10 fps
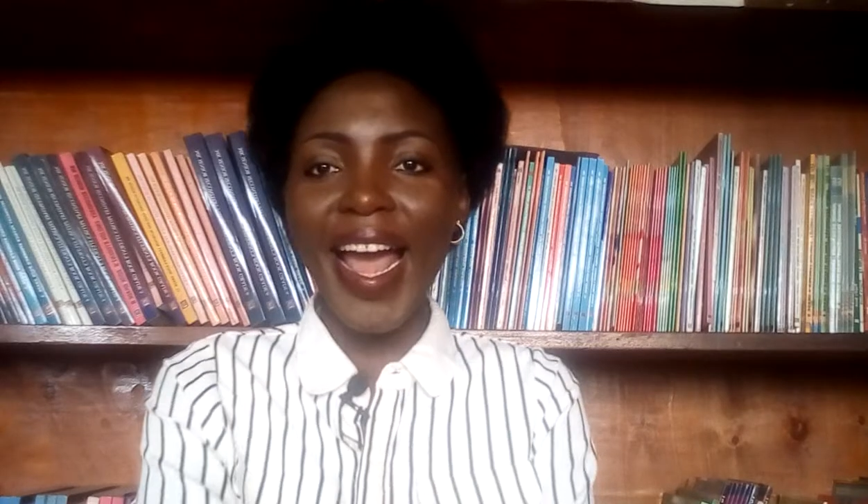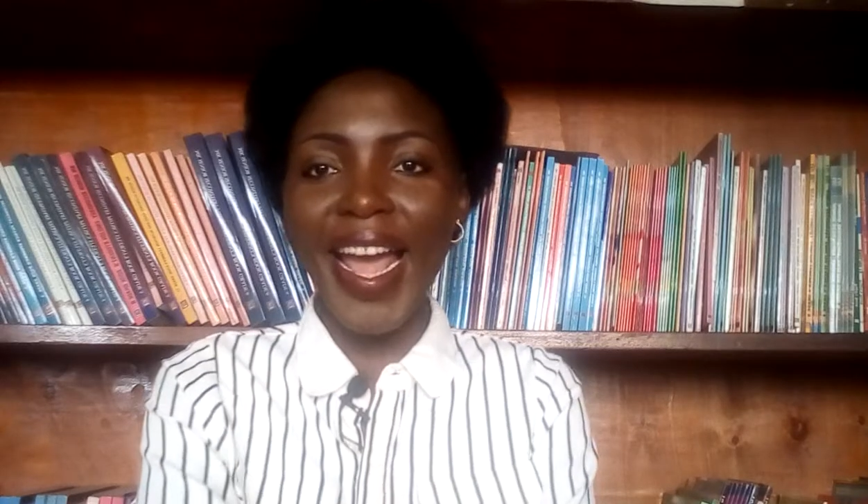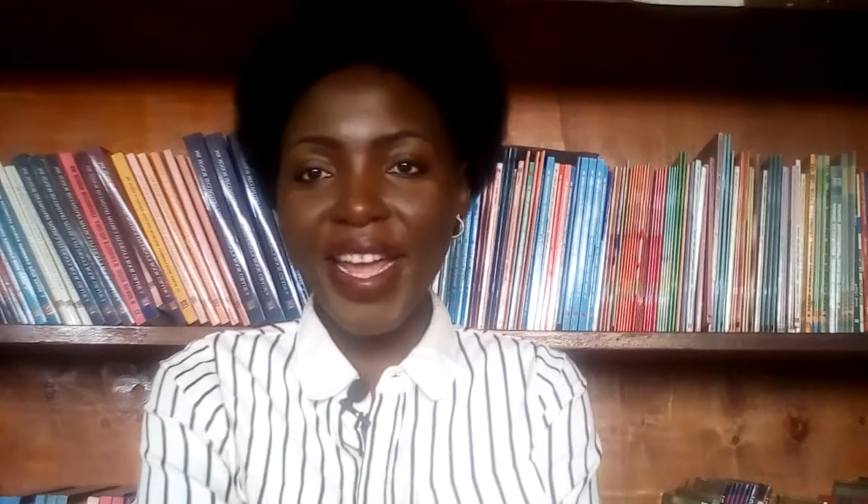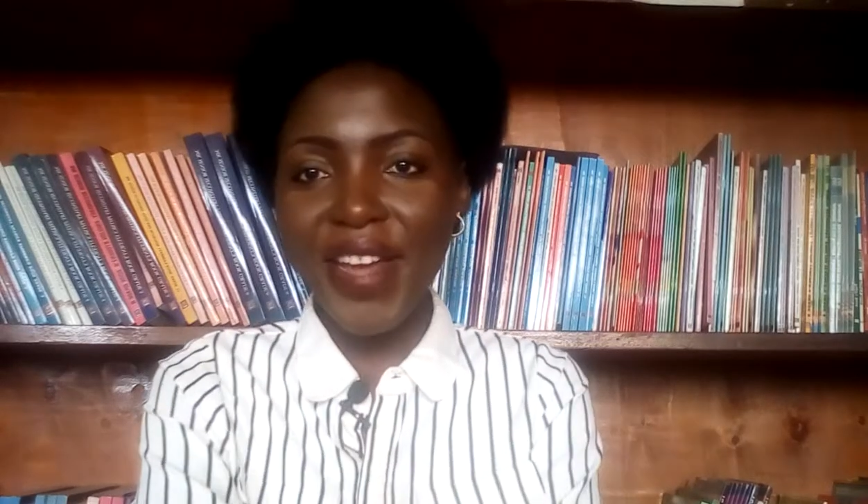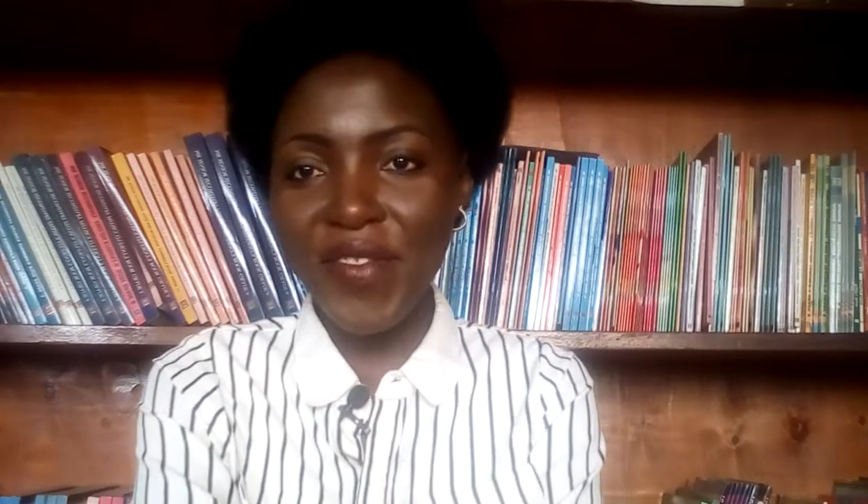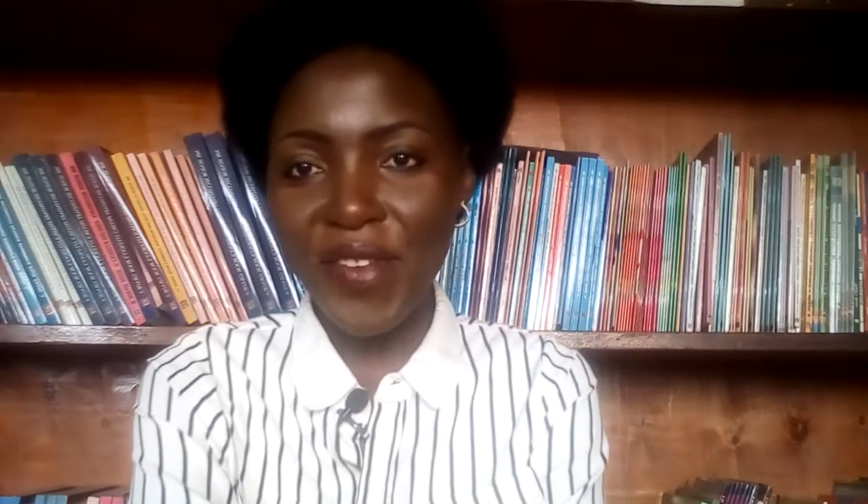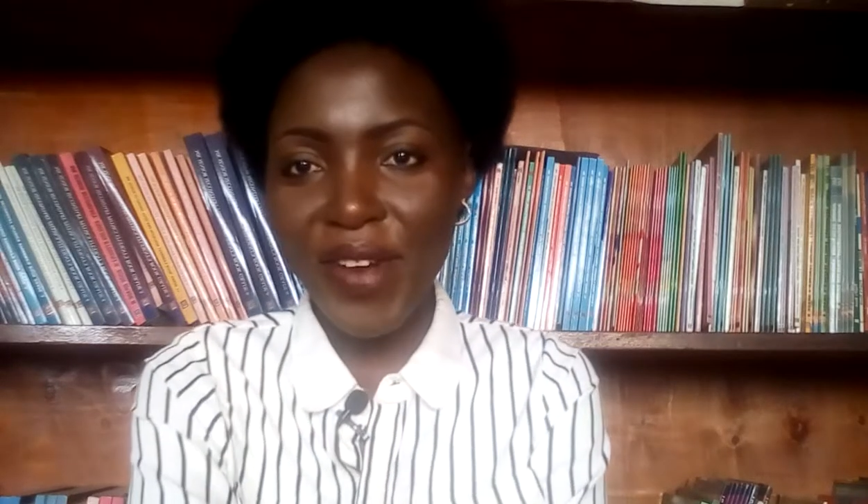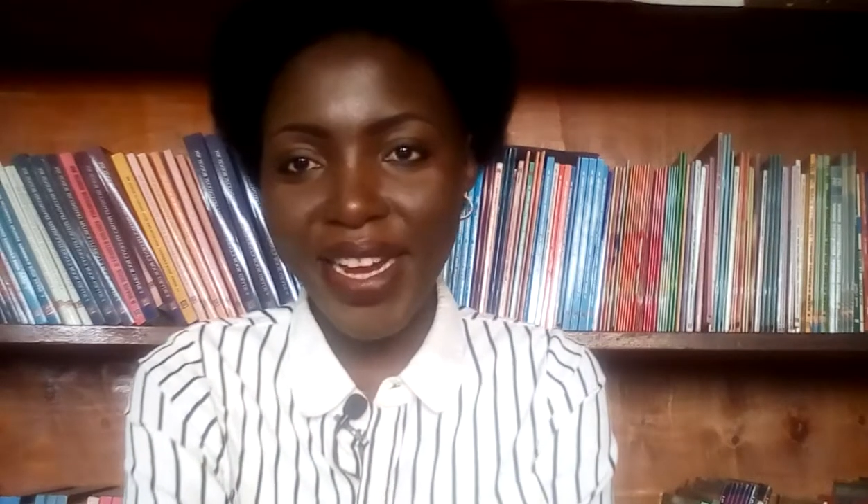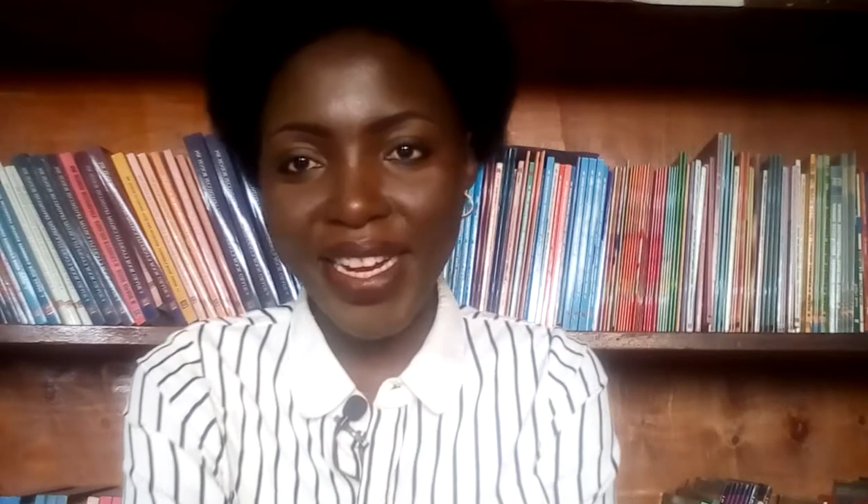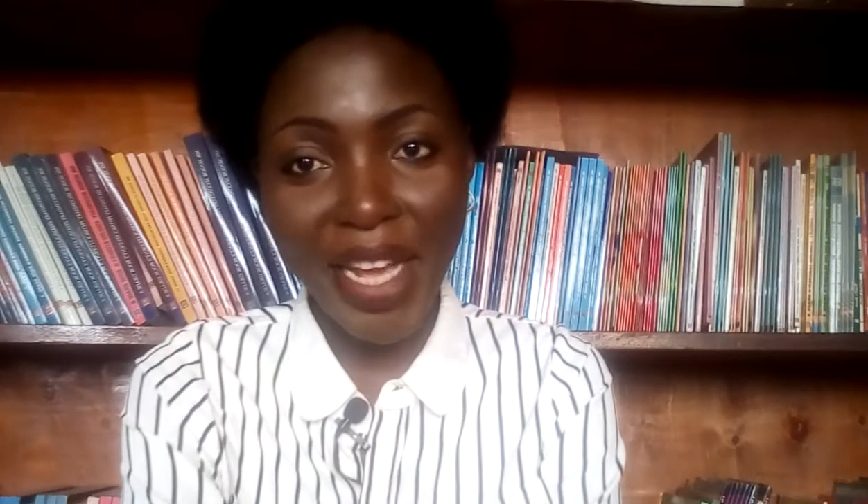Hi
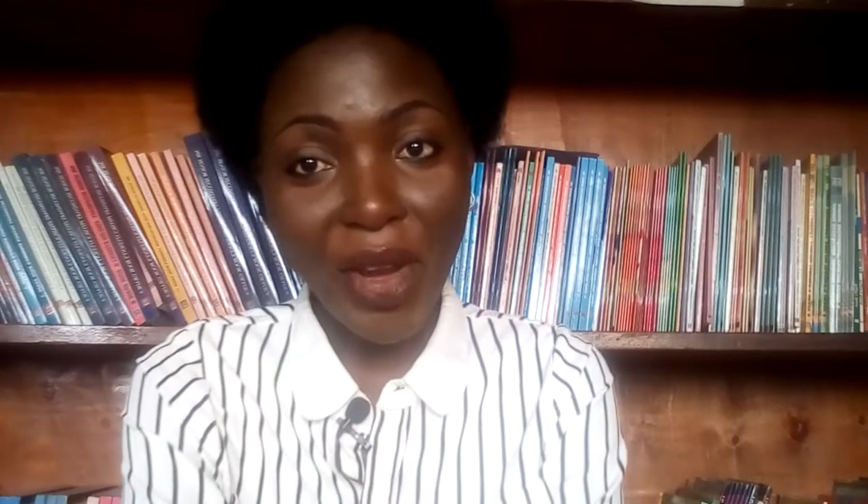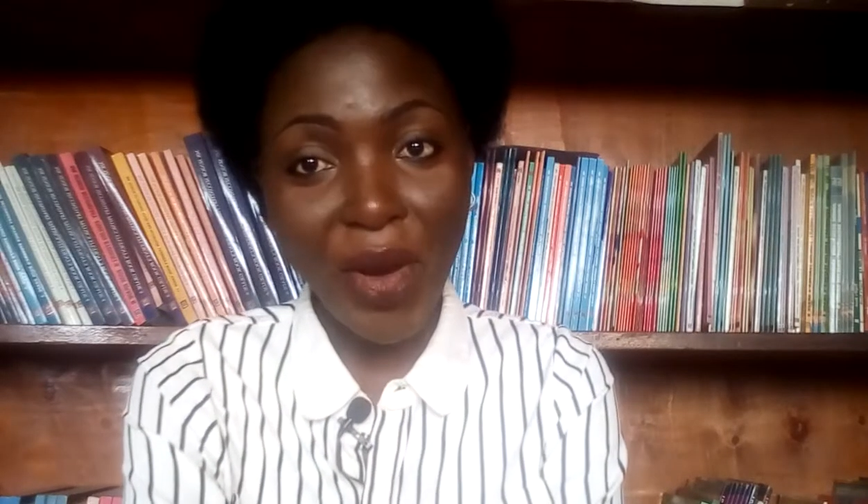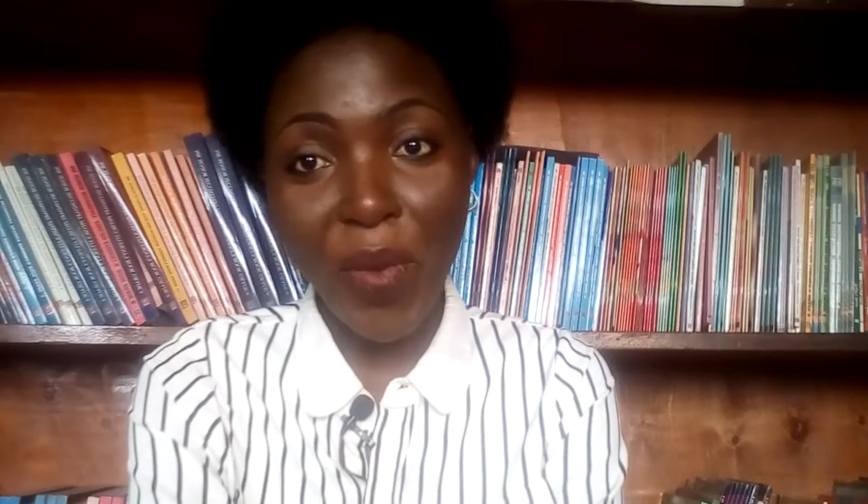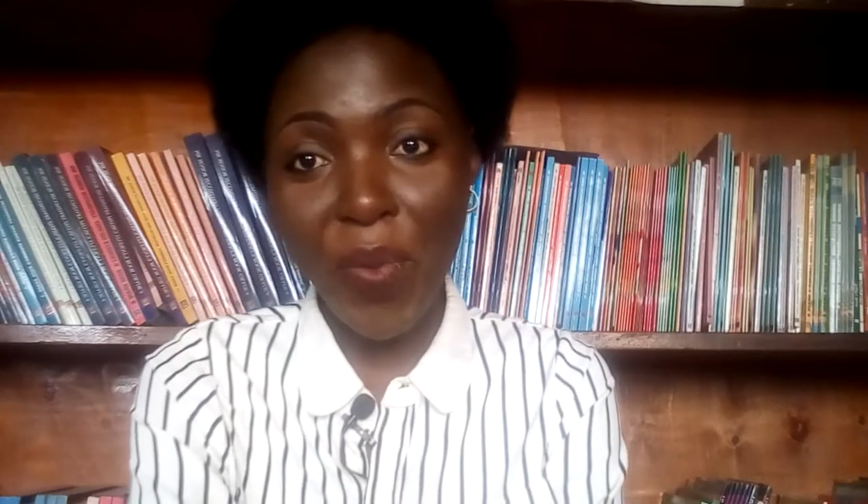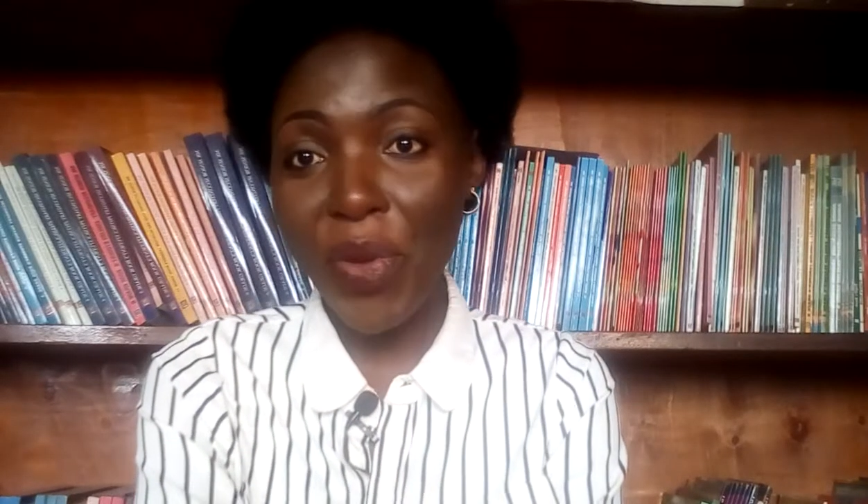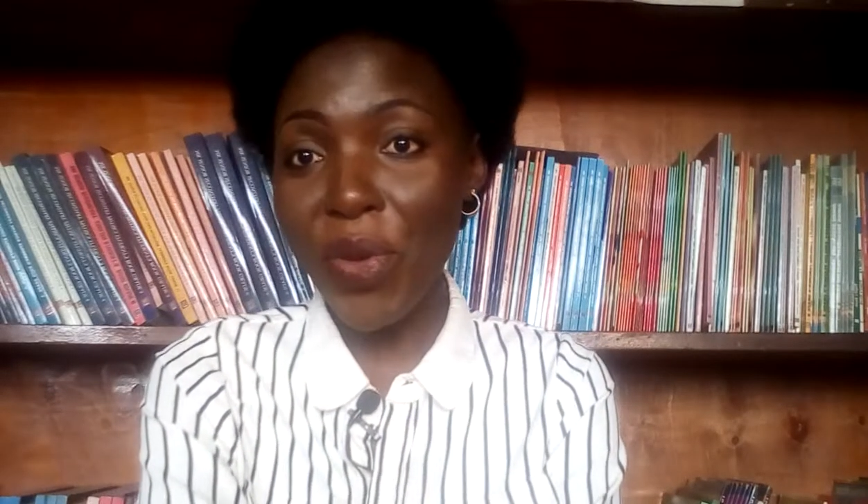everyone, I hope